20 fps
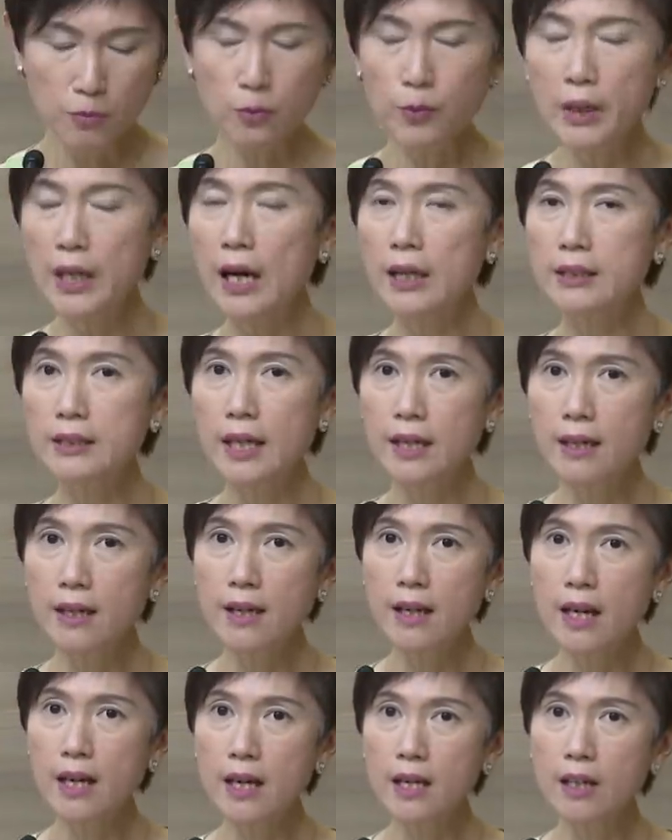We are
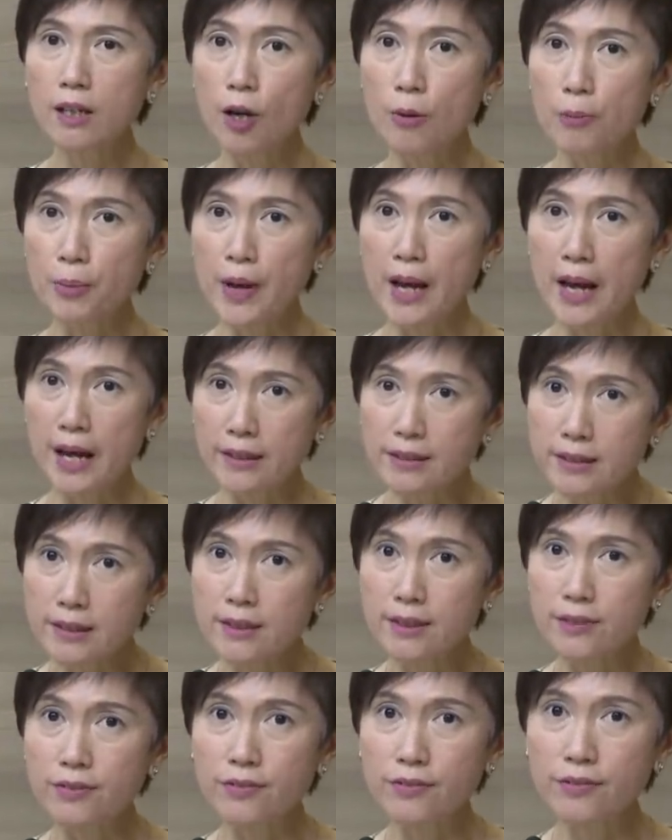taking a
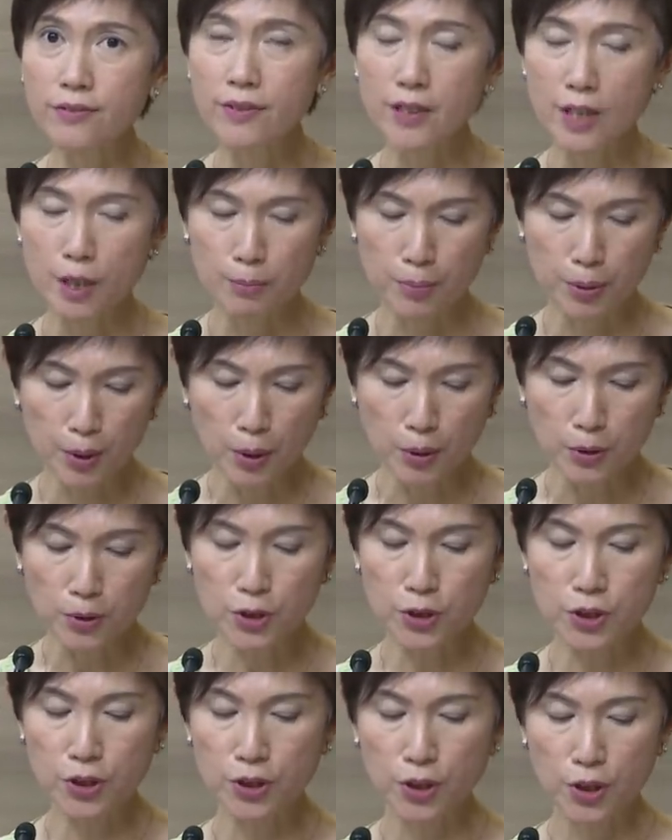comprehensive
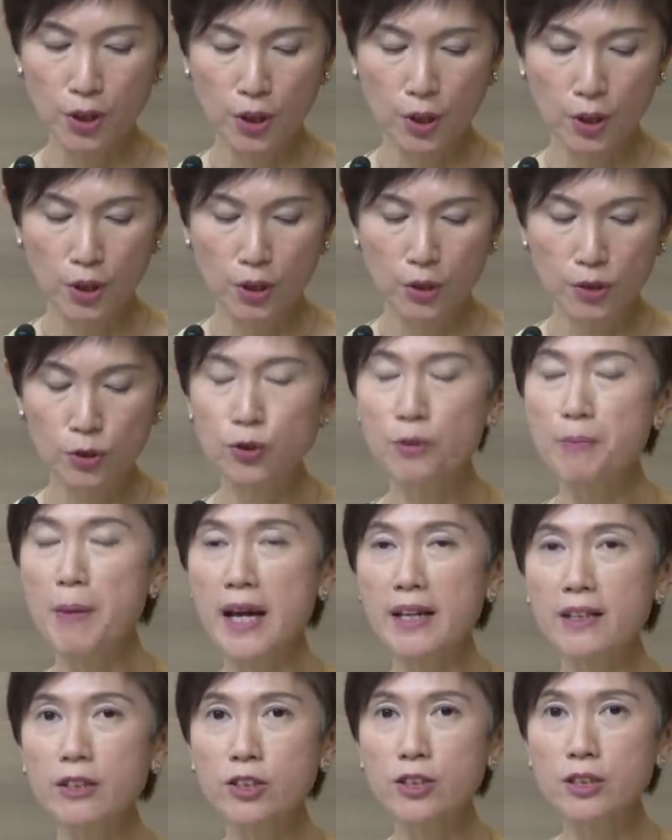approach to
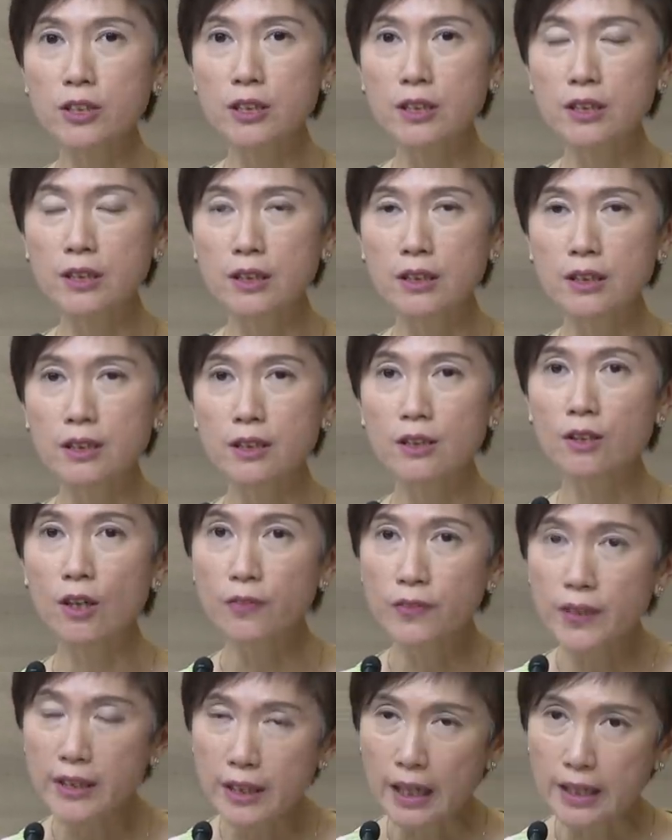manage the
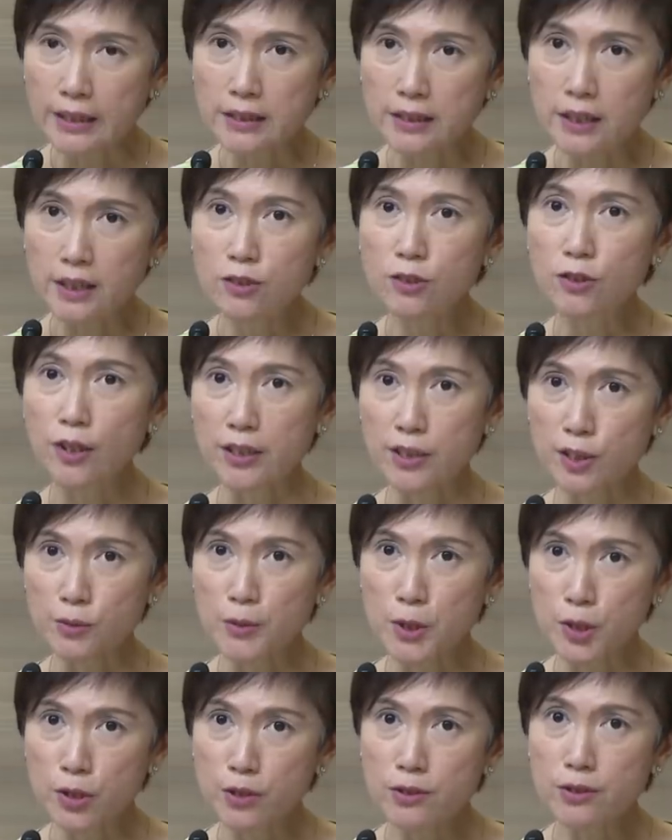COVID-19
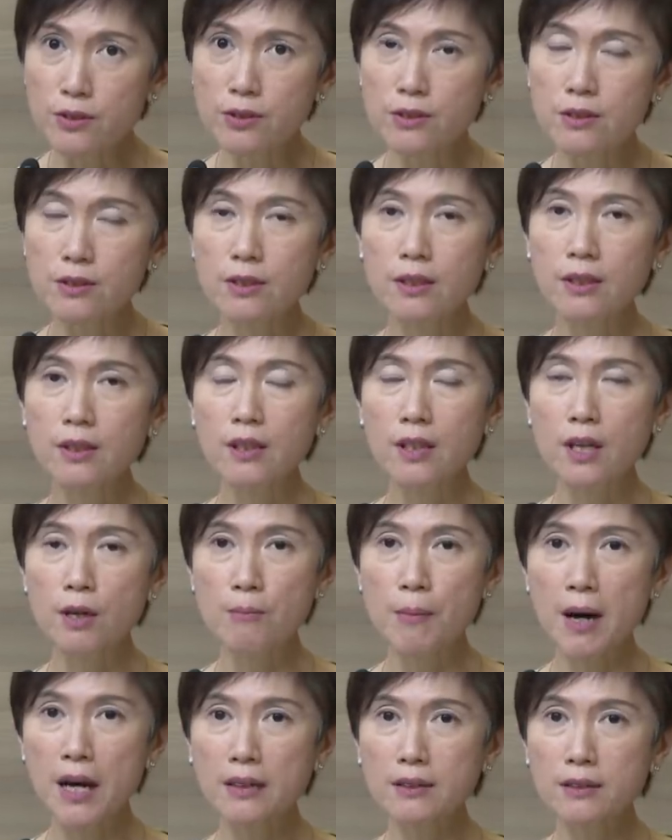transmissions
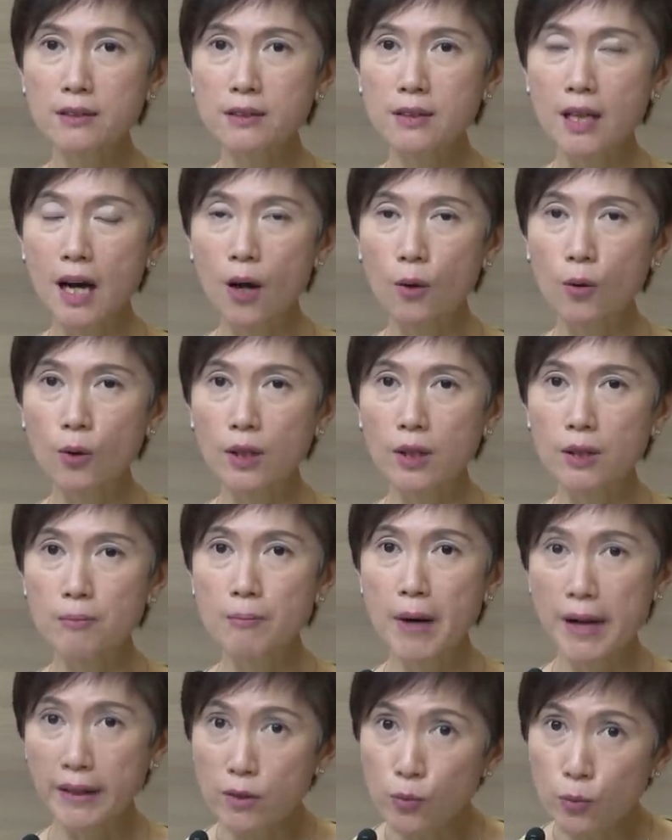amongst our
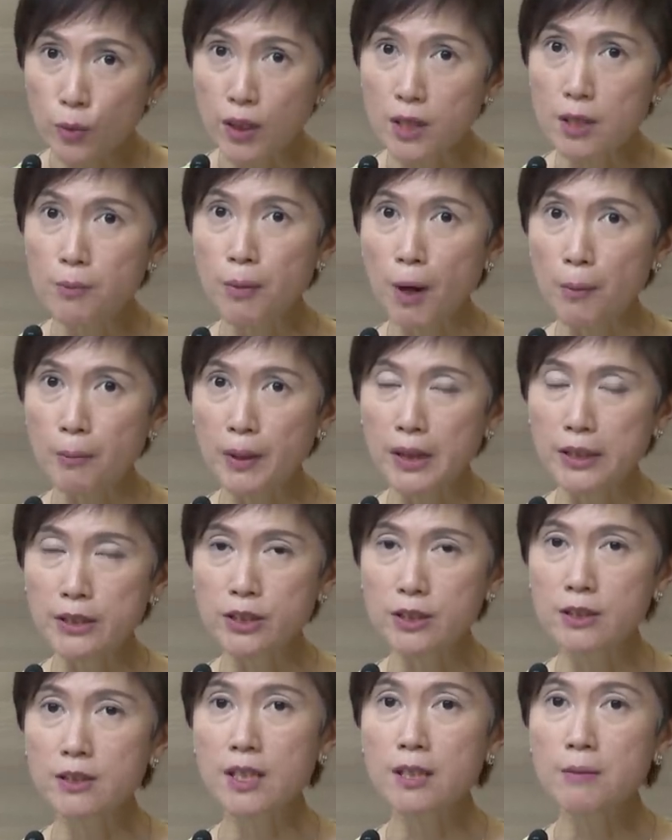migrant worker
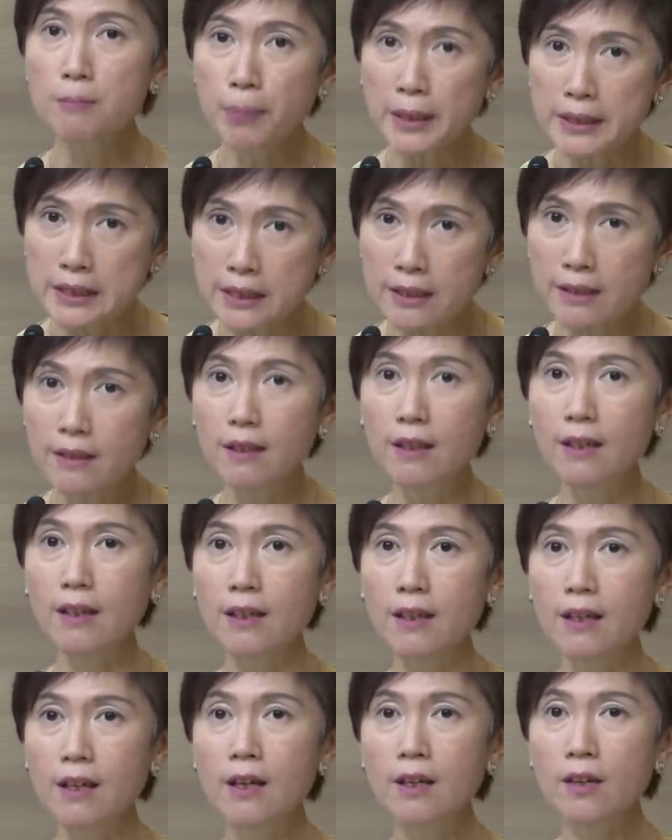population, in
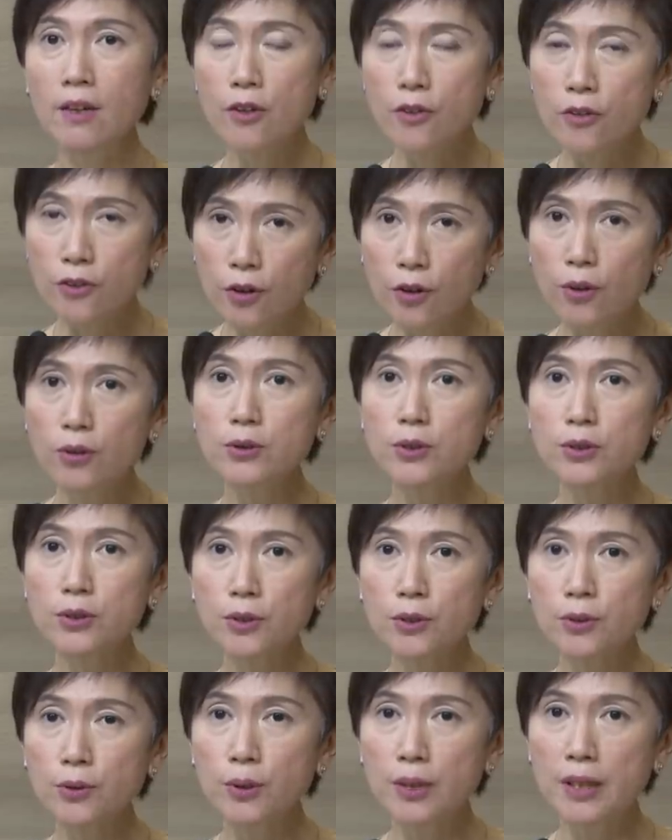particular
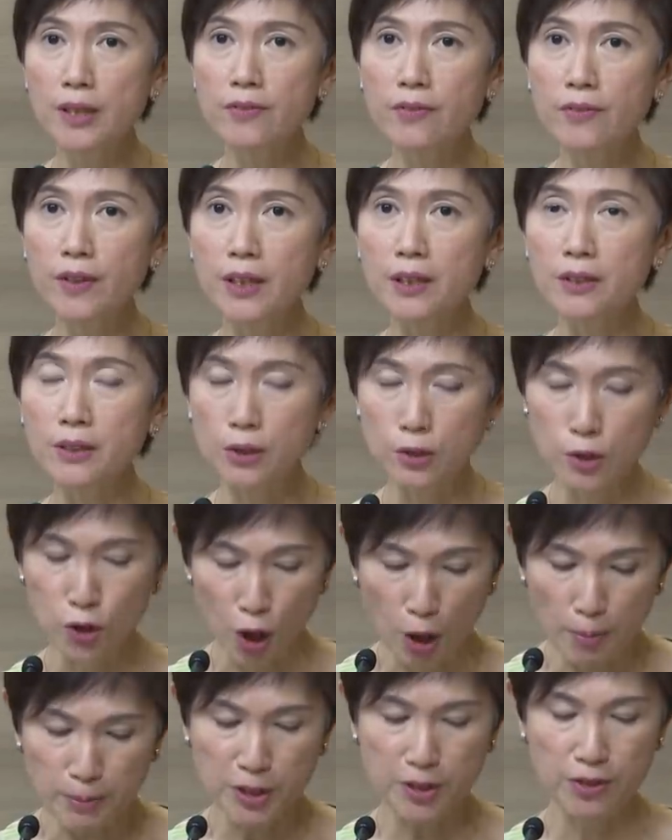those who live in
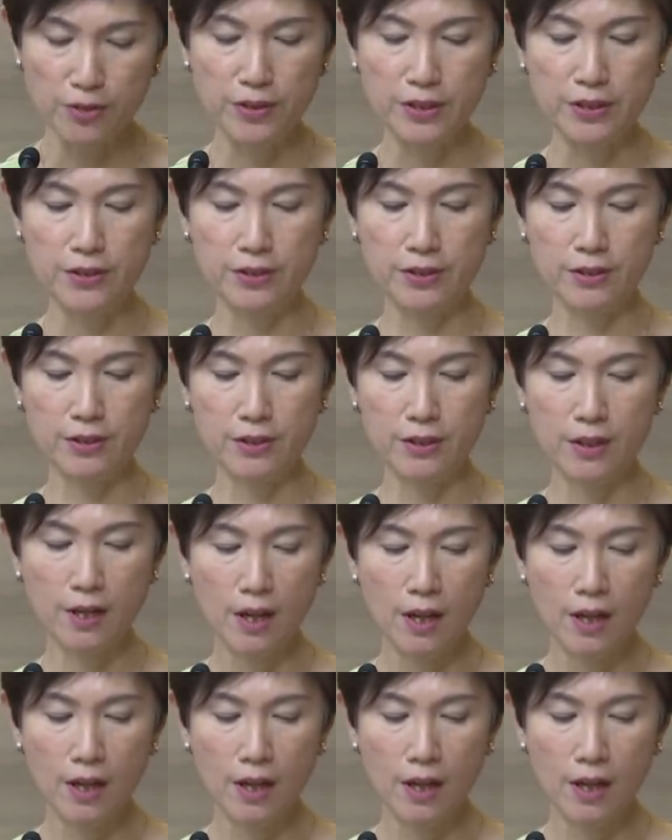dormitories.